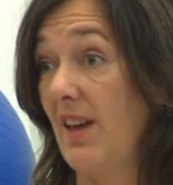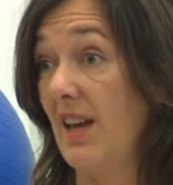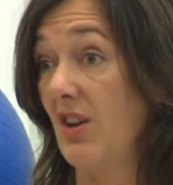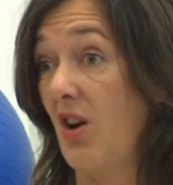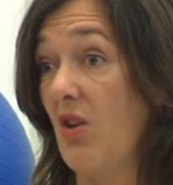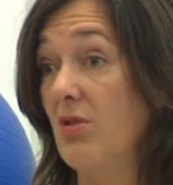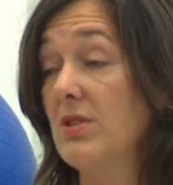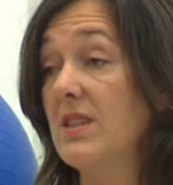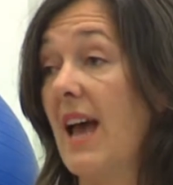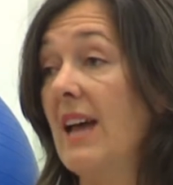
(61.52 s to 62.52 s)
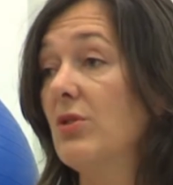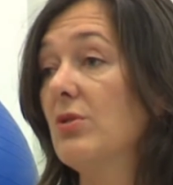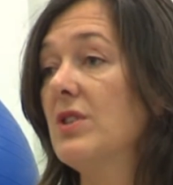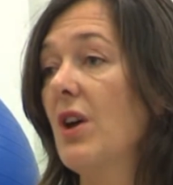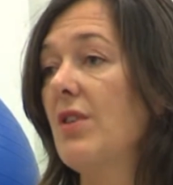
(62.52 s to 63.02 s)
their goals and
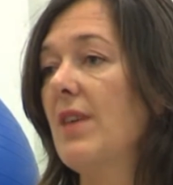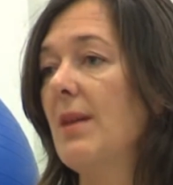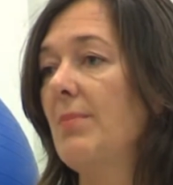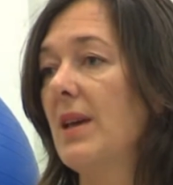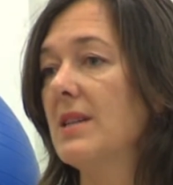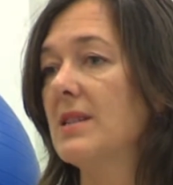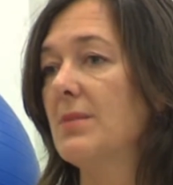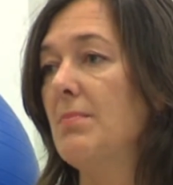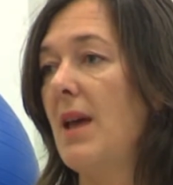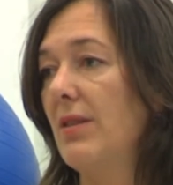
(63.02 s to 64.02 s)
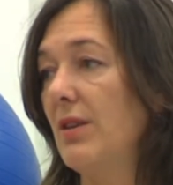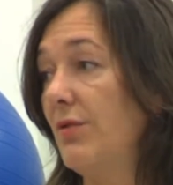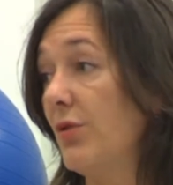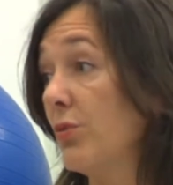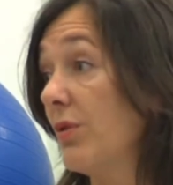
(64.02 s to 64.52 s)
also their best
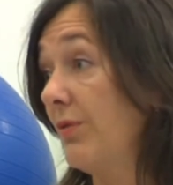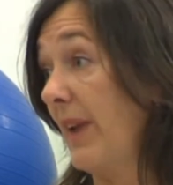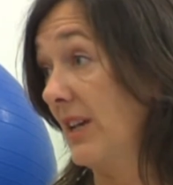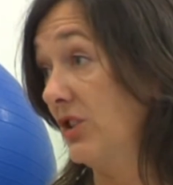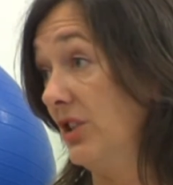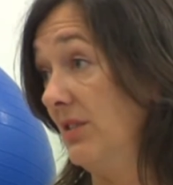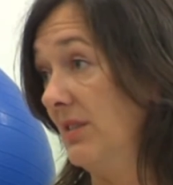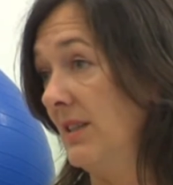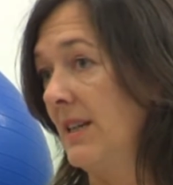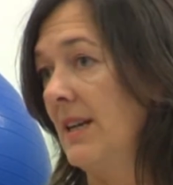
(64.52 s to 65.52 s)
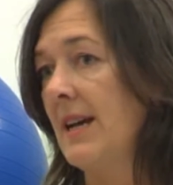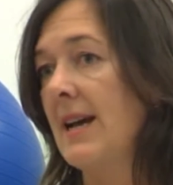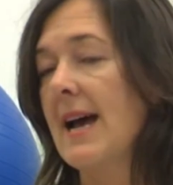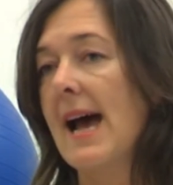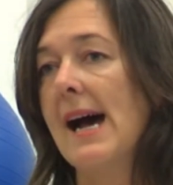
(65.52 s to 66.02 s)
method for reflection.
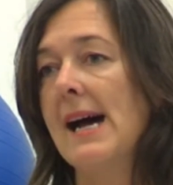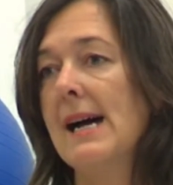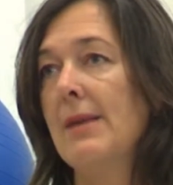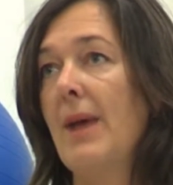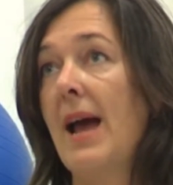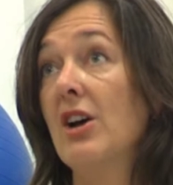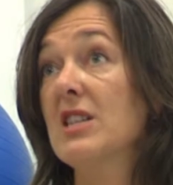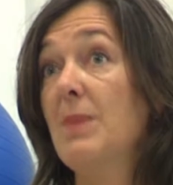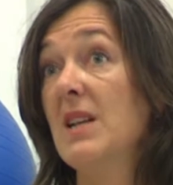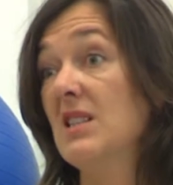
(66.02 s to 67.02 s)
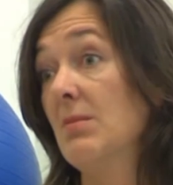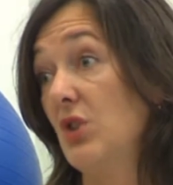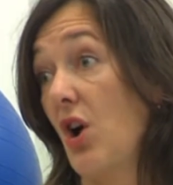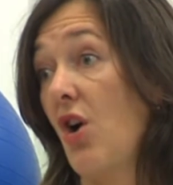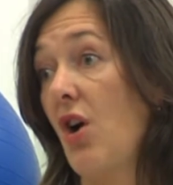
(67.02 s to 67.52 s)
And I spend some
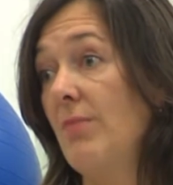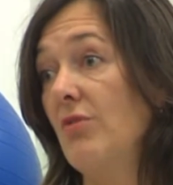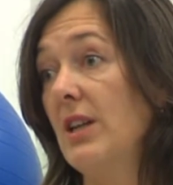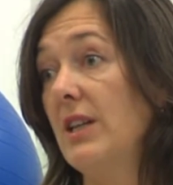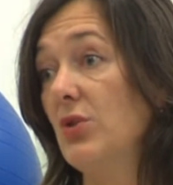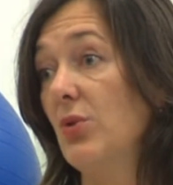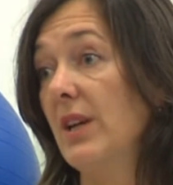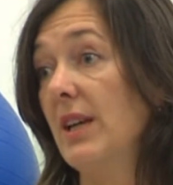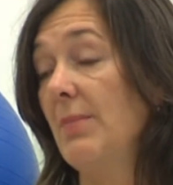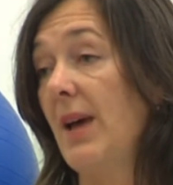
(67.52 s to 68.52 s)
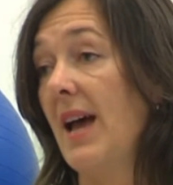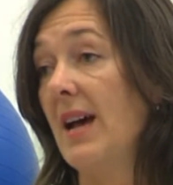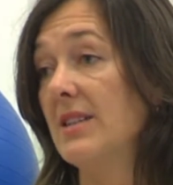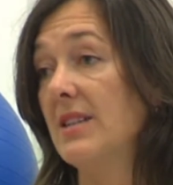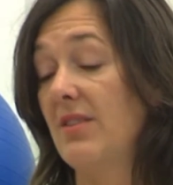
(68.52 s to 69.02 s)
time really talking
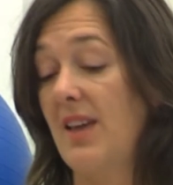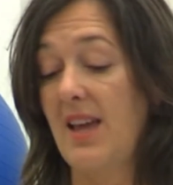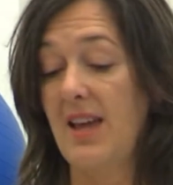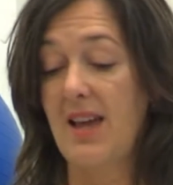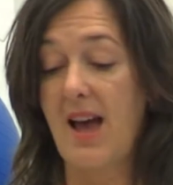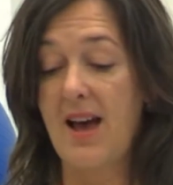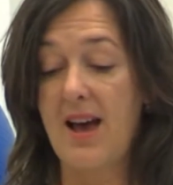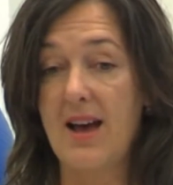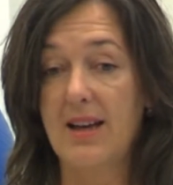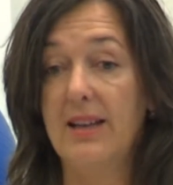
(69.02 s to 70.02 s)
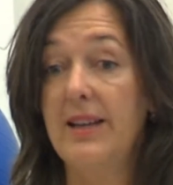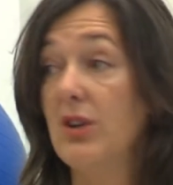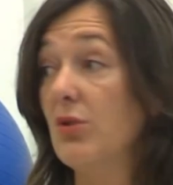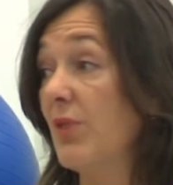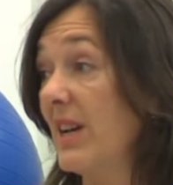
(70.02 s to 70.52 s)
about their
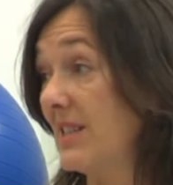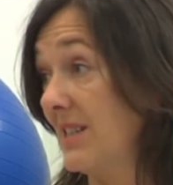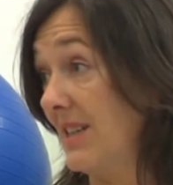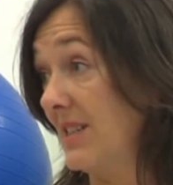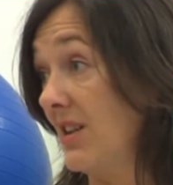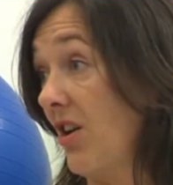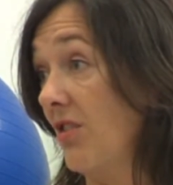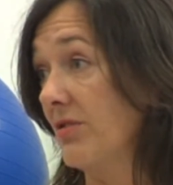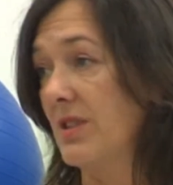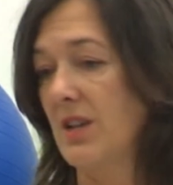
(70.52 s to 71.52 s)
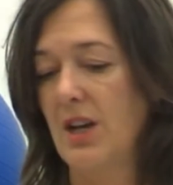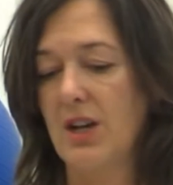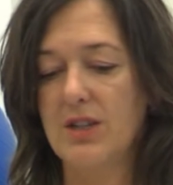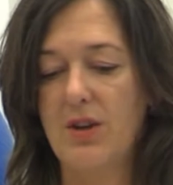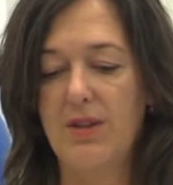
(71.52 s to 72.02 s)
clinical reasoning styles.
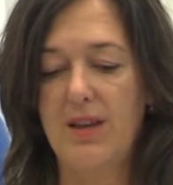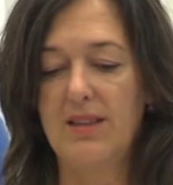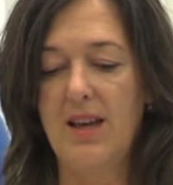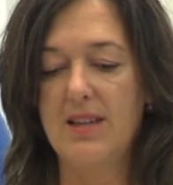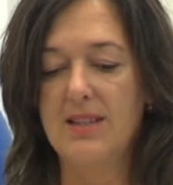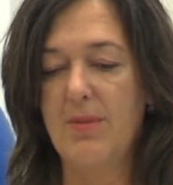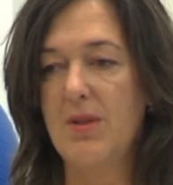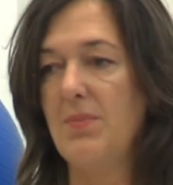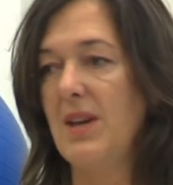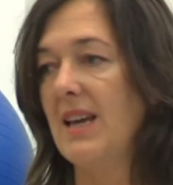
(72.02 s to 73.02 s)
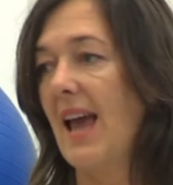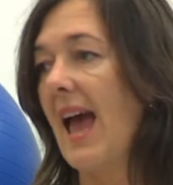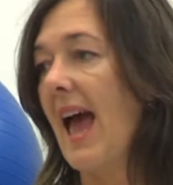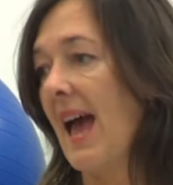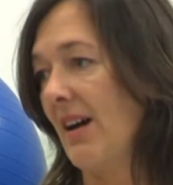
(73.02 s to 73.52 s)
So I think they're some of the big
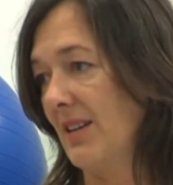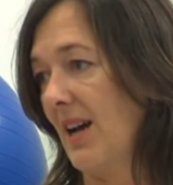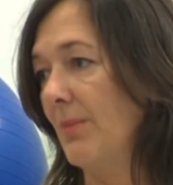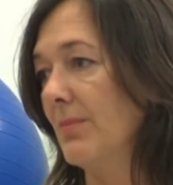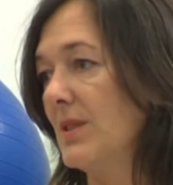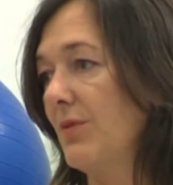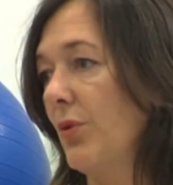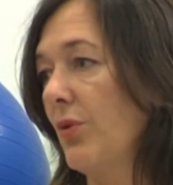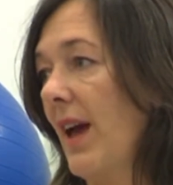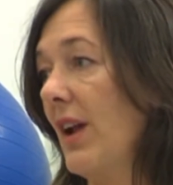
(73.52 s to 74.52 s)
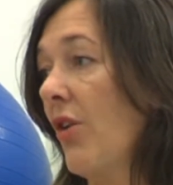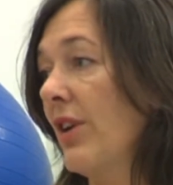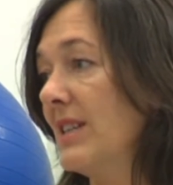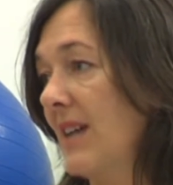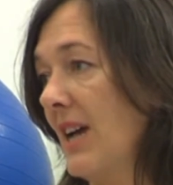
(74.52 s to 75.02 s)
outcomes for that
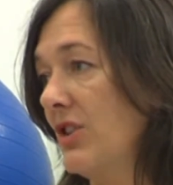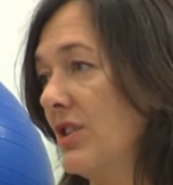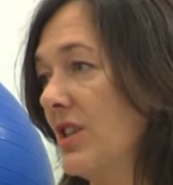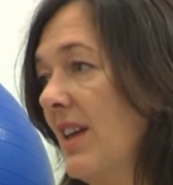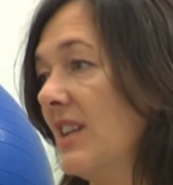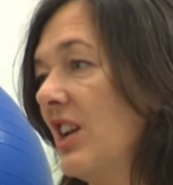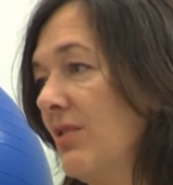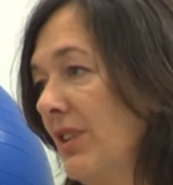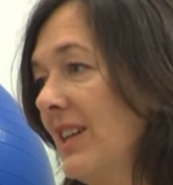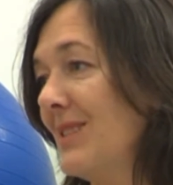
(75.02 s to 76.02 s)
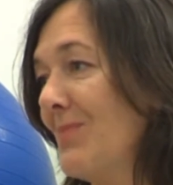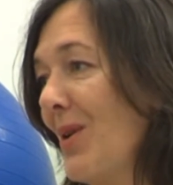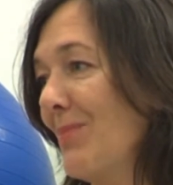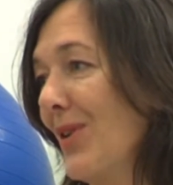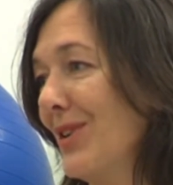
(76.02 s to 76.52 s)
orientation. So that generally is
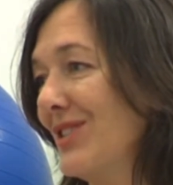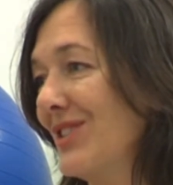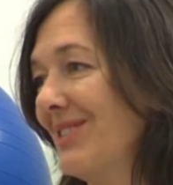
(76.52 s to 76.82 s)
my approach.